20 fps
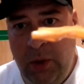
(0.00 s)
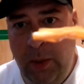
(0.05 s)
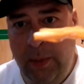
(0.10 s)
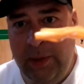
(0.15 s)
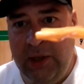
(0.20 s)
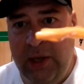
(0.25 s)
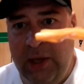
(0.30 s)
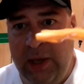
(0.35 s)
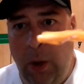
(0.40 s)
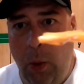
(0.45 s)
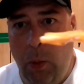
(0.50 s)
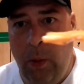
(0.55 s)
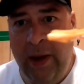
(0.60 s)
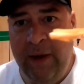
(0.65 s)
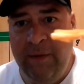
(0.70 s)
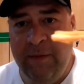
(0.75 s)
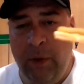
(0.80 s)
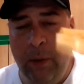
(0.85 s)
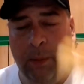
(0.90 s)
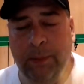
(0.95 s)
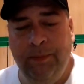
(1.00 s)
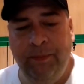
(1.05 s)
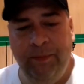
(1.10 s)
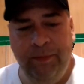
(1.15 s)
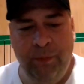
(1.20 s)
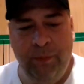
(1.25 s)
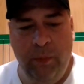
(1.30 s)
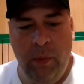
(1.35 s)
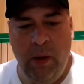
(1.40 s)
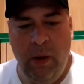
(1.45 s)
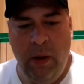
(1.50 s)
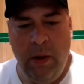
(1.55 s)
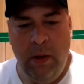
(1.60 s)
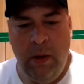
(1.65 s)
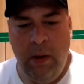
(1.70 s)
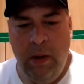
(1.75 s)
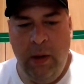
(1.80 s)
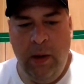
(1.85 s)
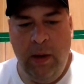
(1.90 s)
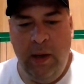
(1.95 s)
It's almost like a wafer.
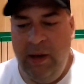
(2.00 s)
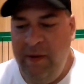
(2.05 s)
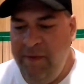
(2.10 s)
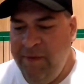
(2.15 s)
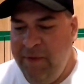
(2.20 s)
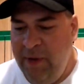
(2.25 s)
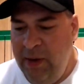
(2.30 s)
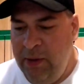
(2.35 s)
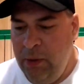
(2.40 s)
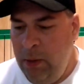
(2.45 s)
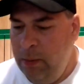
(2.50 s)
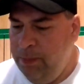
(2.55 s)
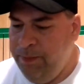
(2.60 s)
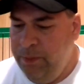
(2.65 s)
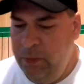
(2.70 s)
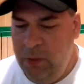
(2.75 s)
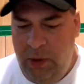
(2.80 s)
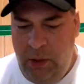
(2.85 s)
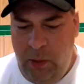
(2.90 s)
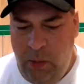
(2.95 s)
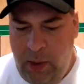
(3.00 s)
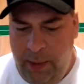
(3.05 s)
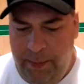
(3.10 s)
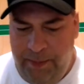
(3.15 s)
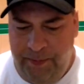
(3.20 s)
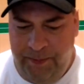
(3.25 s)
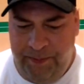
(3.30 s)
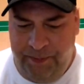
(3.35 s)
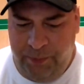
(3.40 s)
In fact, you know what?